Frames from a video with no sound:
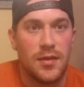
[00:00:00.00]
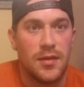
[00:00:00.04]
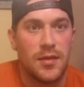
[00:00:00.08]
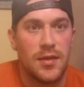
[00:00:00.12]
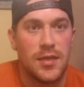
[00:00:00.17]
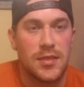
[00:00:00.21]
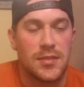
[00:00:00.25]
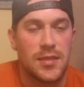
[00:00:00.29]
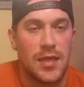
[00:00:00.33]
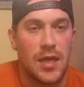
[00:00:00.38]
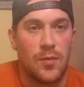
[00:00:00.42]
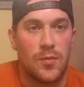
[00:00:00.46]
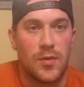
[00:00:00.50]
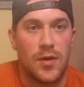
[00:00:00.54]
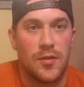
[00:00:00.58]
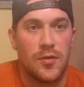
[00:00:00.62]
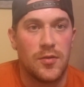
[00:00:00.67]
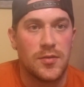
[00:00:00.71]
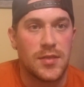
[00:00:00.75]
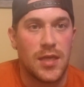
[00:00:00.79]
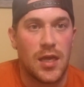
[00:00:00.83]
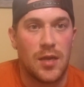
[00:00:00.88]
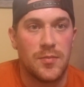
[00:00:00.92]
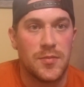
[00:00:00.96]
It's not one of
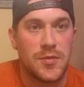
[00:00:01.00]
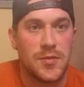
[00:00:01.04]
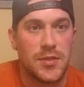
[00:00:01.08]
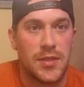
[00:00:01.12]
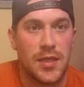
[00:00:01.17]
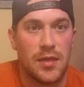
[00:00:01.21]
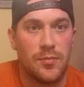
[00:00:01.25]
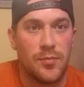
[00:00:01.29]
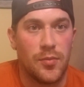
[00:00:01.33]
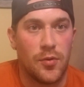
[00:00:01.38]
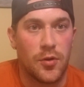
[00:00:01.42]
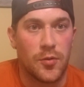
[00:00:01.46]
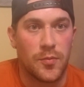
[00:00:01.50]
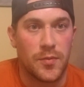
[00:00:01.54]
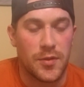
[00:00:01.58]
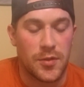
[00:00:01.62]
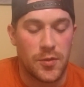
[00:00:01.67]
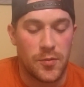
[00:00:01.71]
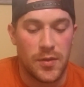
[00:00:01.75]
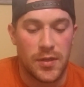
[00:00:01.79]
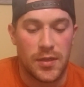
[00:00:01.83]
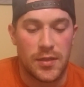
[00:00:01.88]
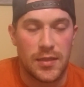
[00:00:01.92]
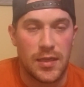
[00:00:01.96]
those albums you get bored with
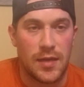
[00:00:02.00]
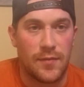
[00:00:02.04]
quickly.